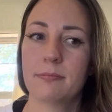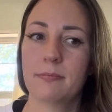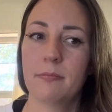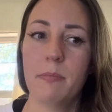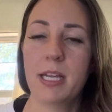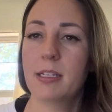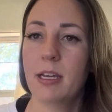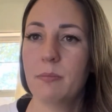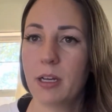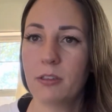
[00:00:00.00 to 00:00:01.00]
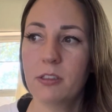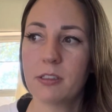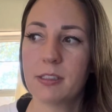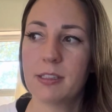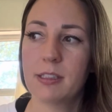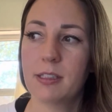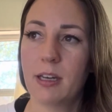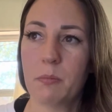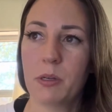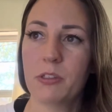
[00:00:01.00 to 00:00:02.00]
maintain my looks, then
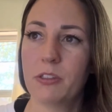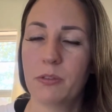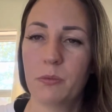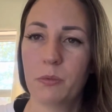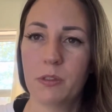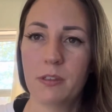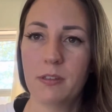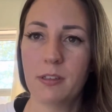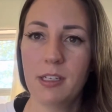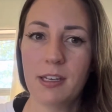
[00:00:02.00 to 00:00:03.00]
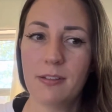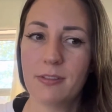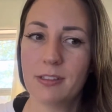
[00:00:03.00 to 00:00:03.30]
that person would leave.